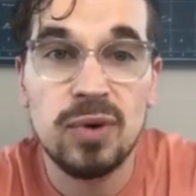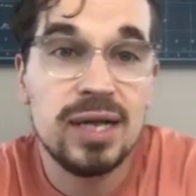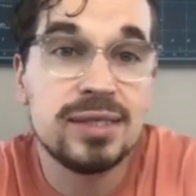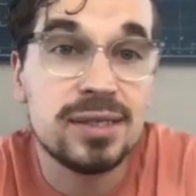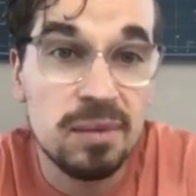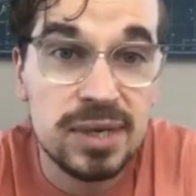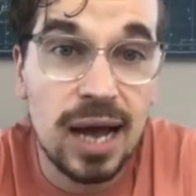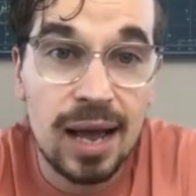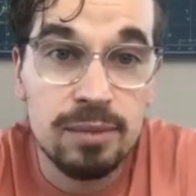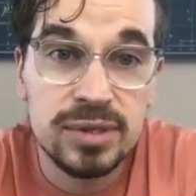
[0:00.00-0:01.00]
And
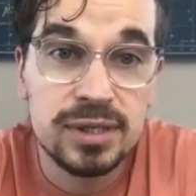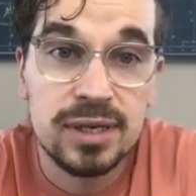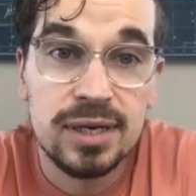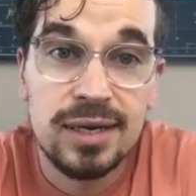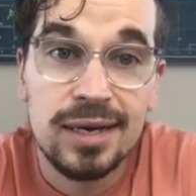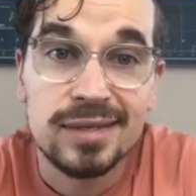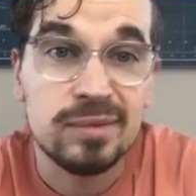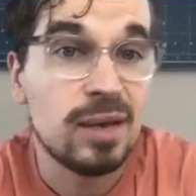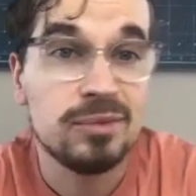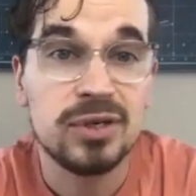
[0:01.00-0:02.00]
sometimes
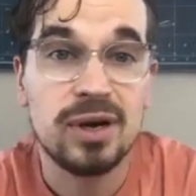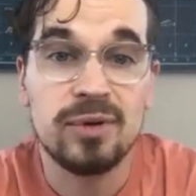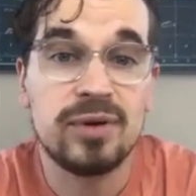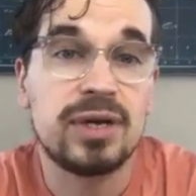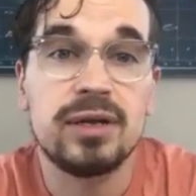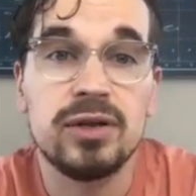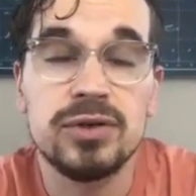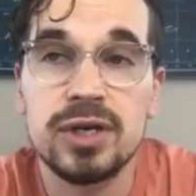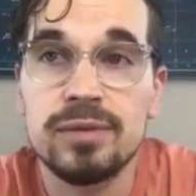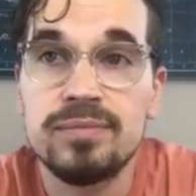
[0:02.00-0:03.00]
you come to the
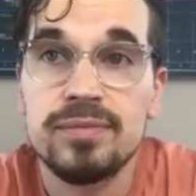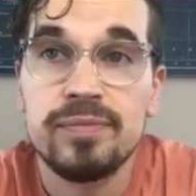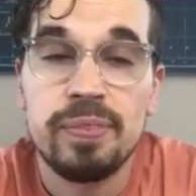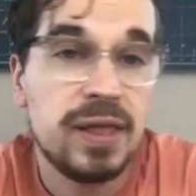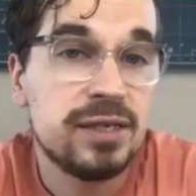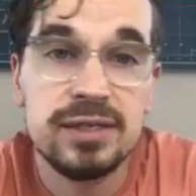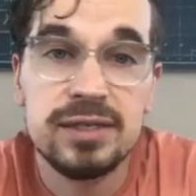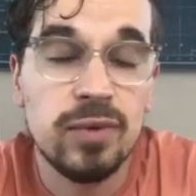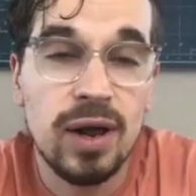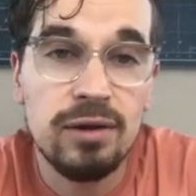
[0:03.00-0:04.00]
conclusion, this
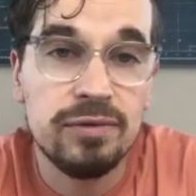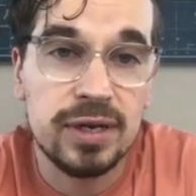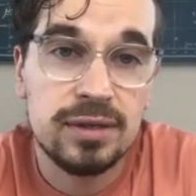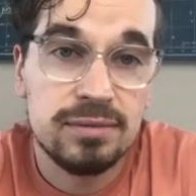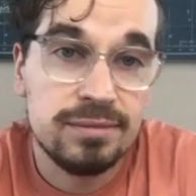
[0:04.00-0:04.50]
isn't relevant.